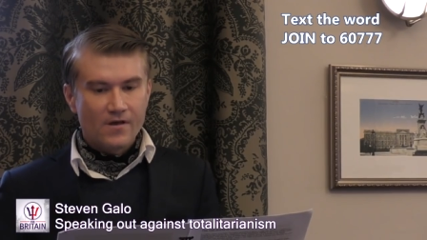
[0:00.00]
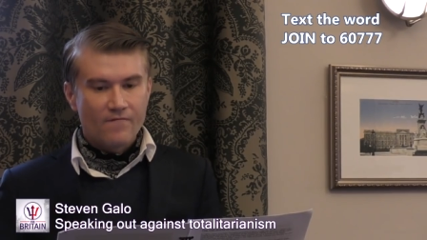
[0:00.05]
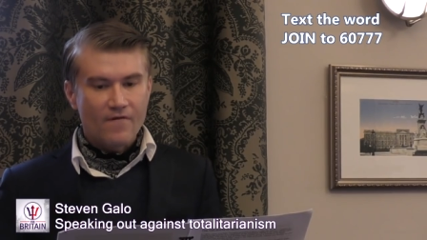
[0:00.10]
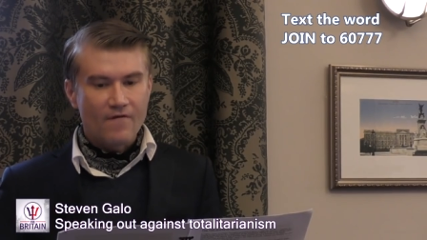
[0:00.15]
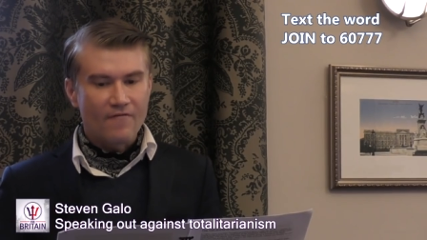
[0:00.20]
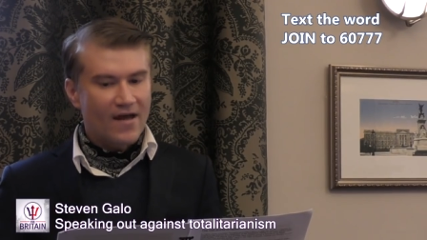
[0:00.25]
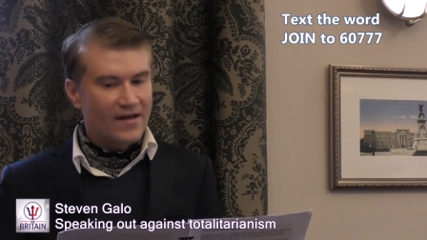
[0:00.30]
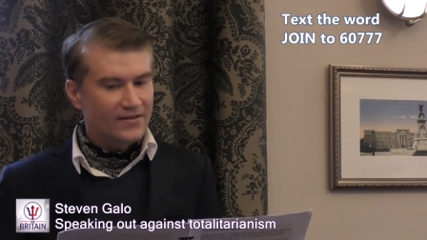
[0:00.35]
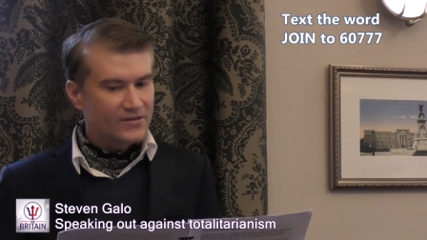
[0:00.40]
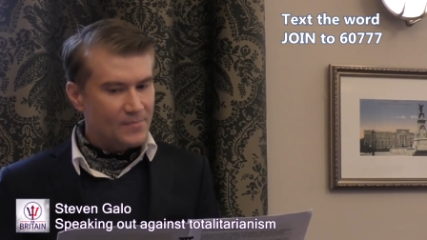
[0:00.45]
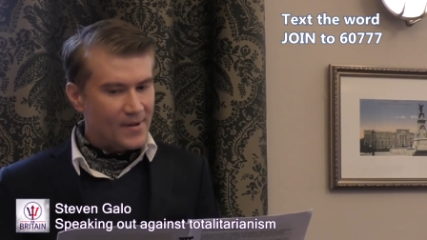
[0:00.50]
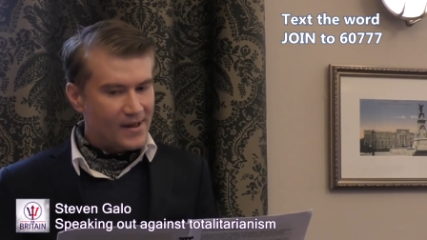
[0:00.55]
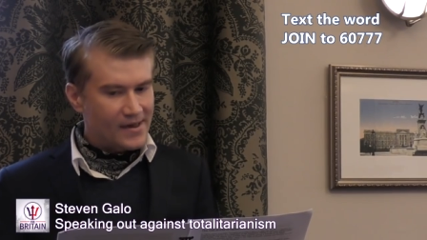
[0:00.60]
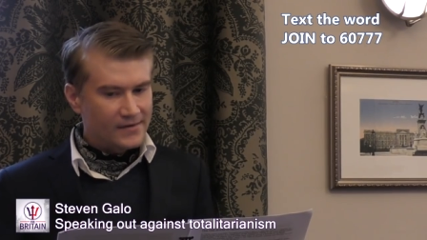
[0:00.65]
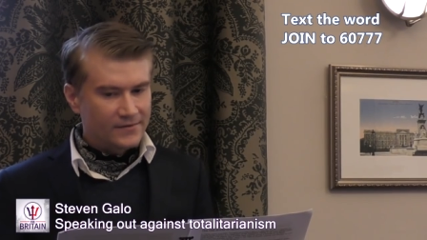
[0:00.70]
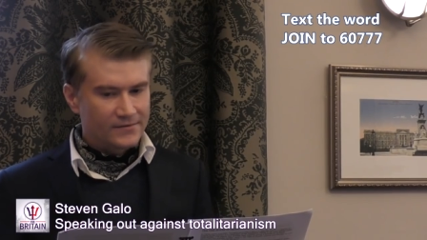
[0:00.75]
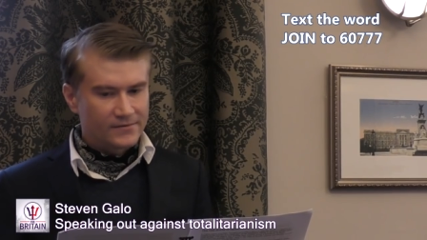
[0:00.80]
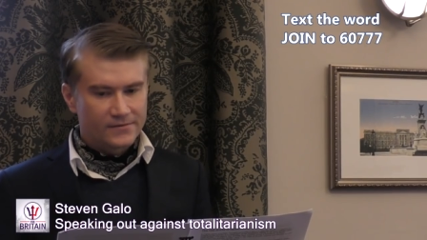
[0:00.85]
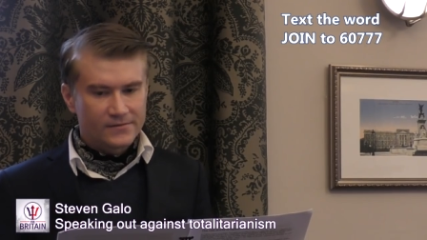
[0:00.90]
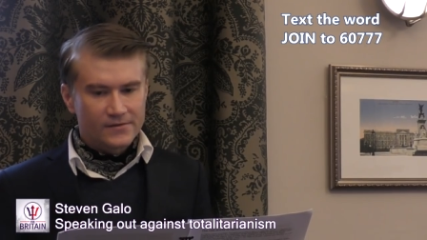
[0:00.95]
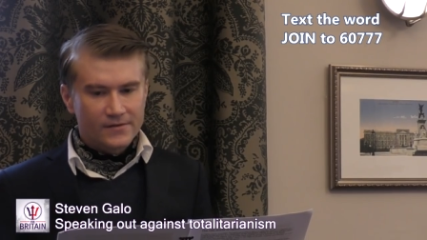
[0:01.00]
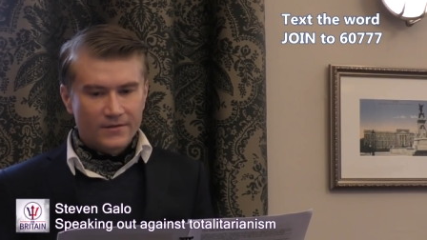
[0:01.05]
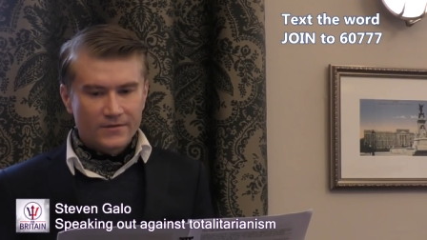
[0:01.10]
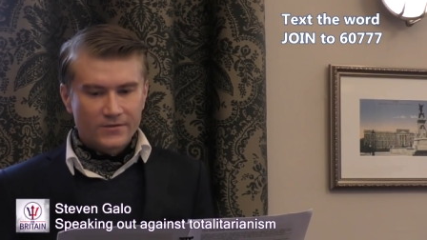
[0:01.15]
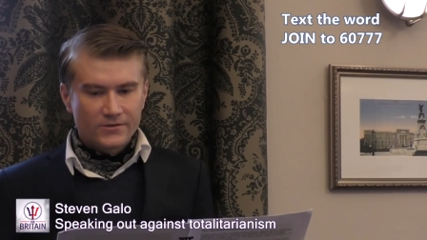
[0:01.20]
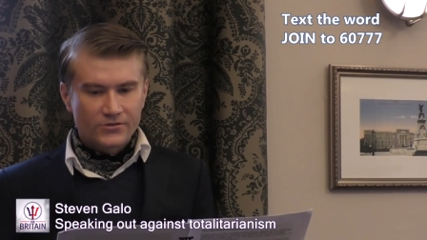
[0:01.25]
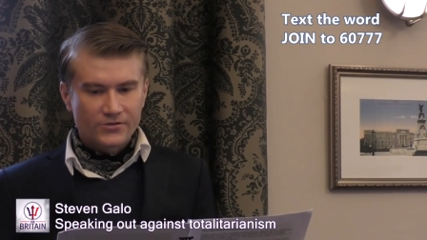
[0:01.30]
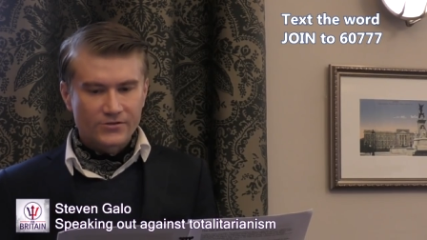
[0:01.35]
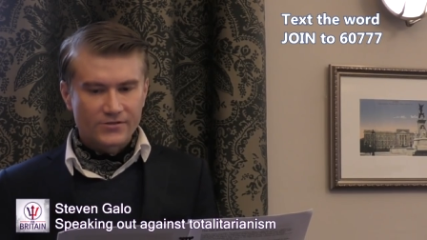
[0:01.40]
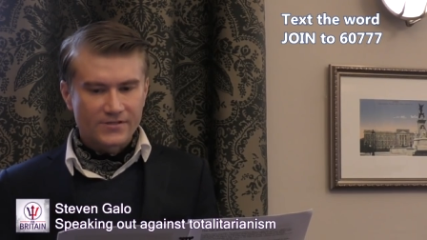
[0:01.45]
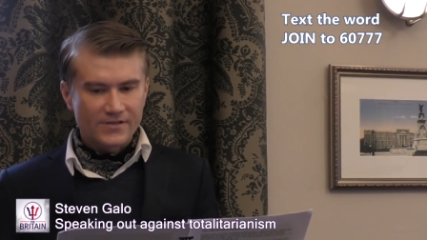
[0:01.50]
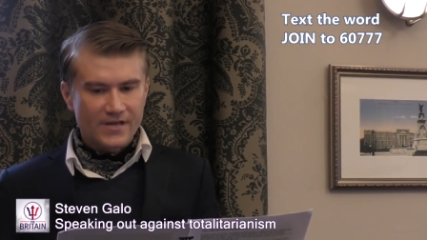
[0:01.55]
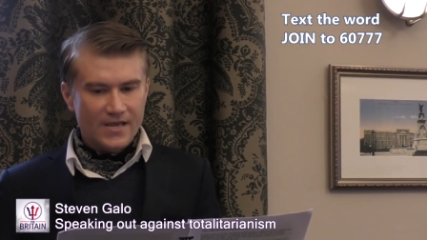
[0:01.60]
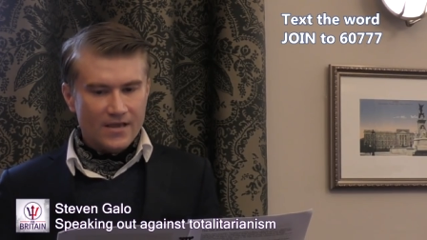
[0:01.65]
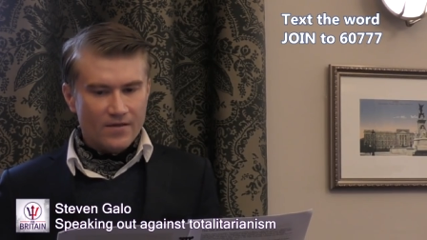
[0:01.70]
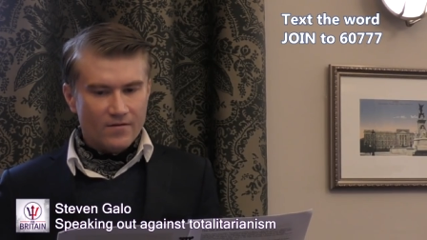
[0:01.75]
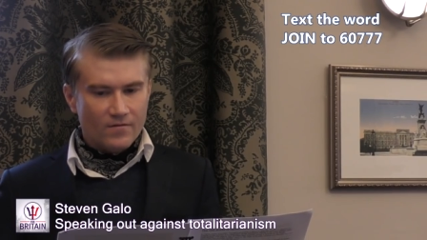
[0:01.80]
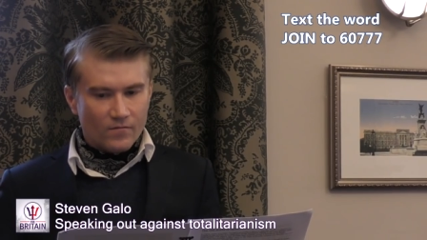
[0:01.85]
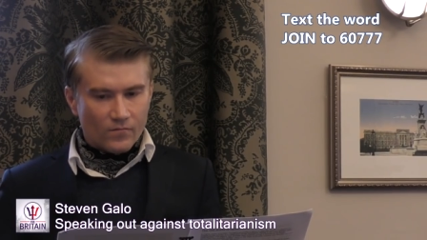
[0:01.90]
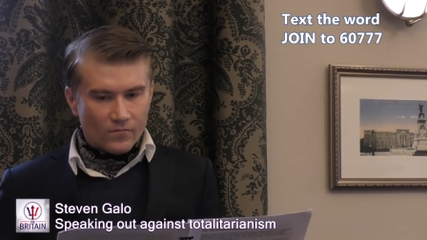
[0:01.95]
with the other man to
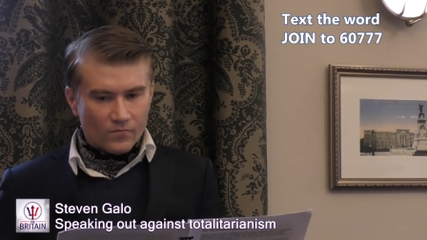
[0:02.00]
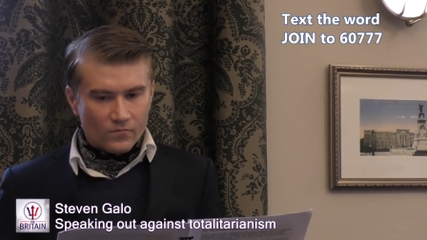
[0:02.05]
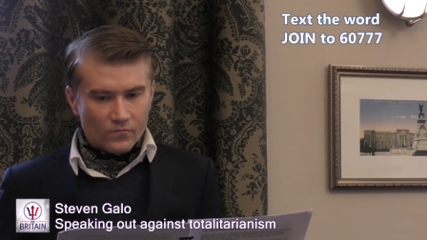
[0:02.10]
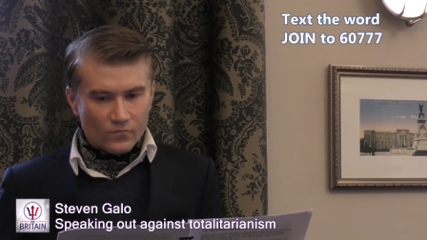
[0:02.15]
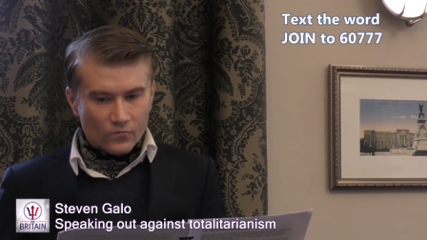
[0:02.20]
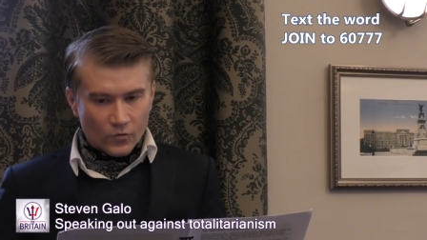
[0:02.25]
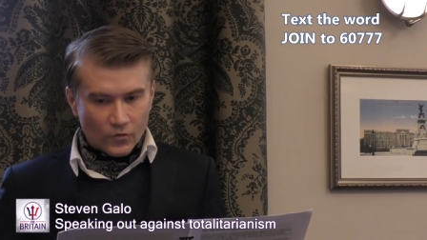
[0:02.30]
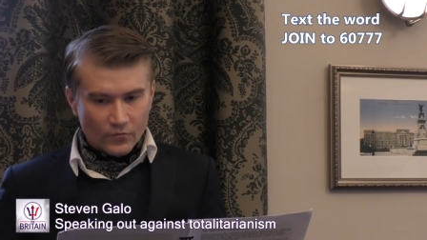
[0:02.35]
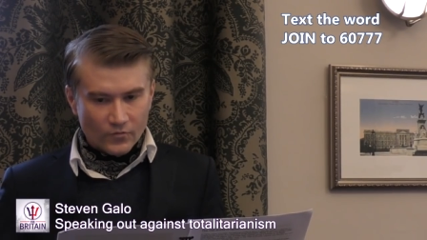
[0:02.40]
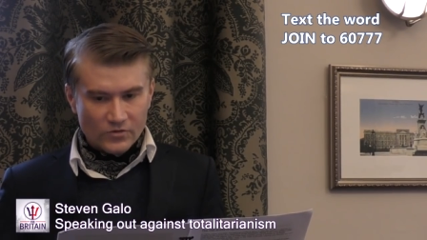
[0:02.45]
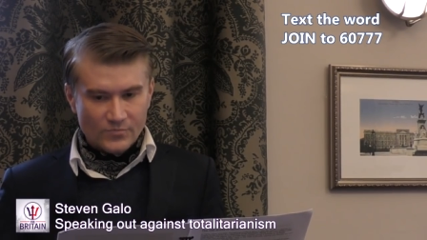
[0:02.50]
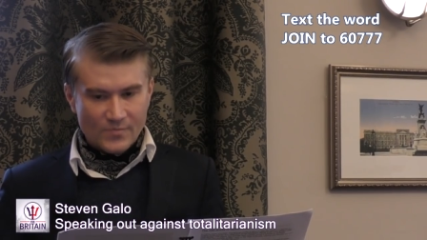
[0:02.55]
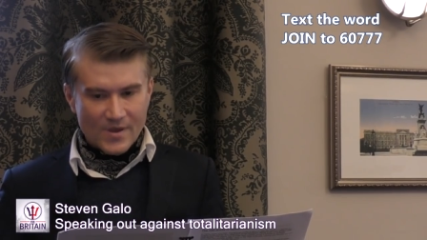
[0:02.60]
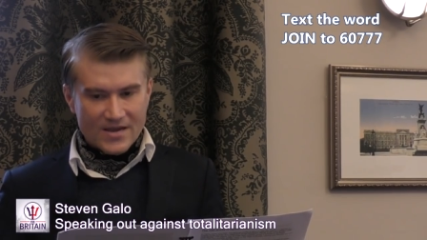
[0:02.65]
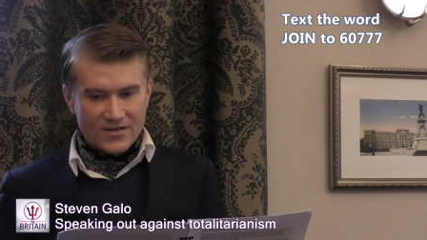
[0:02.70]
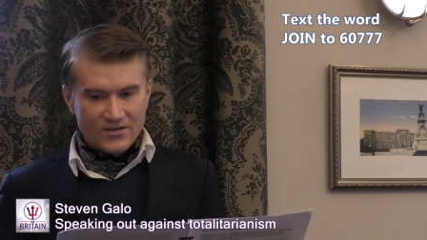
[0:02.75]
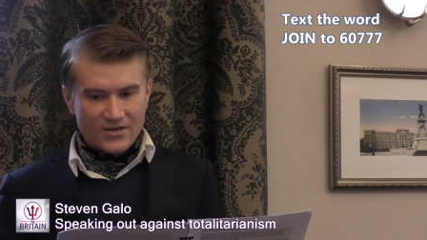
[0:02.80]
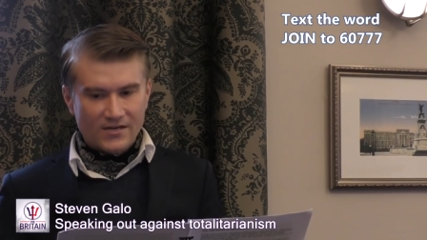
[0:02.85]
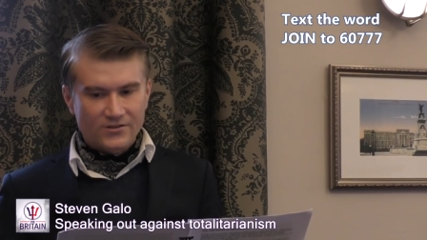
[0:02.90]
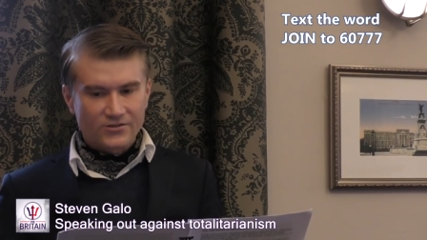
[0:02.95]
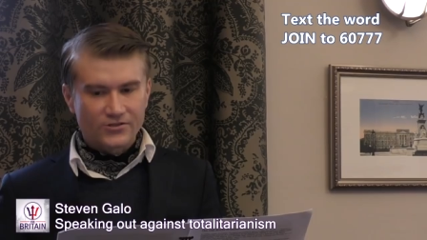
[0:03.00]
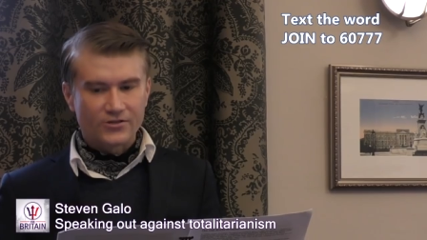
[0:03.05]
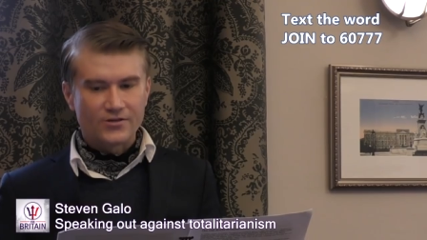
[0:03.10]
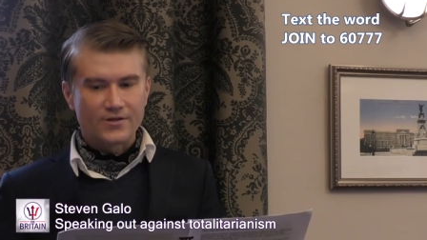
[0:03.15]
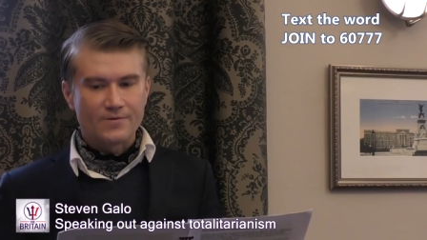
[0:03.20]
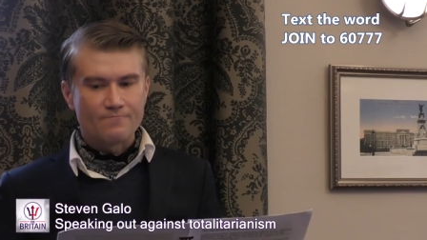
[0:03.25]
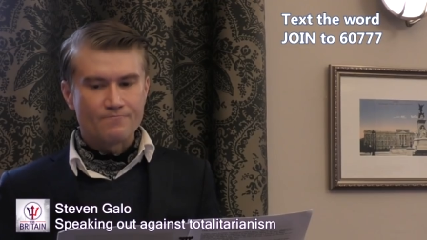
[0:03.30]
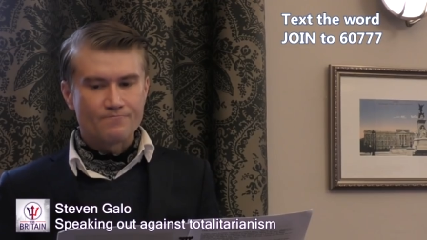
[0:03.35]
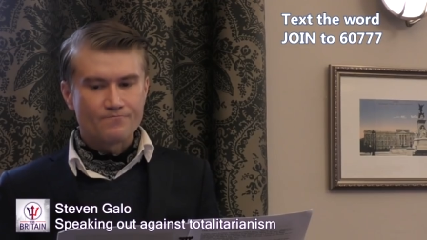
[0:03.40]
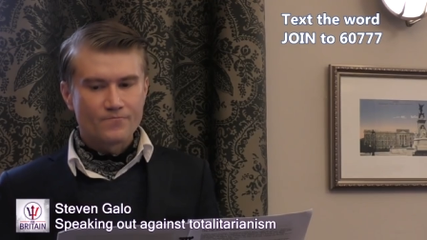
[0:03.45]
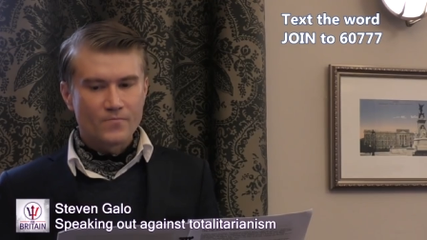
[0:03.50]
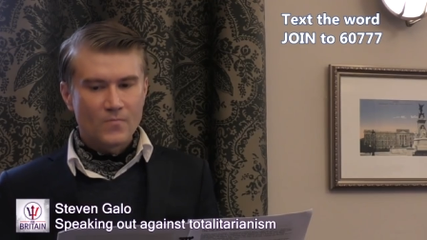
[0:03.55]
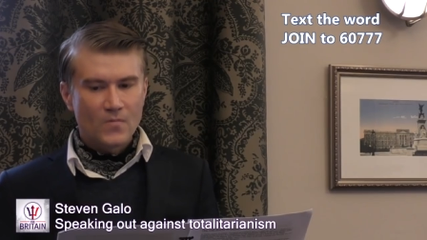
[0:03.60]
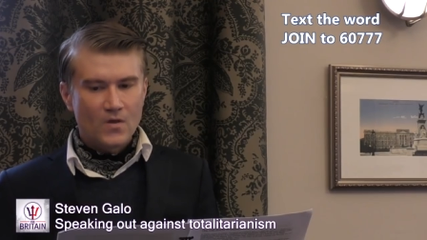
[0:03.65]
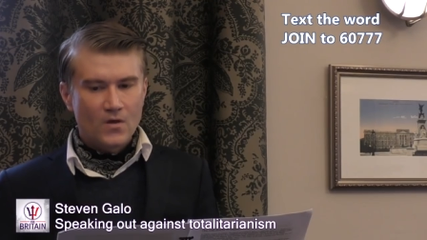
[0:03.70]
see what was being done to them.